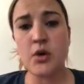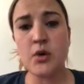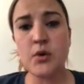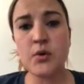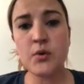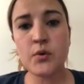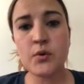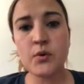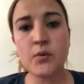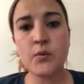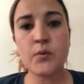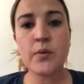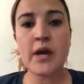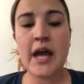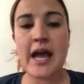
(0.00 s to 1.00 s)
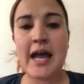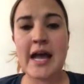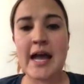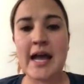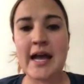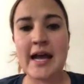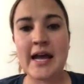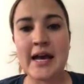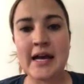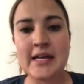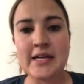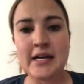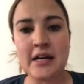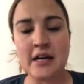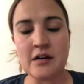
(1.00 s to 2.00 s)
who had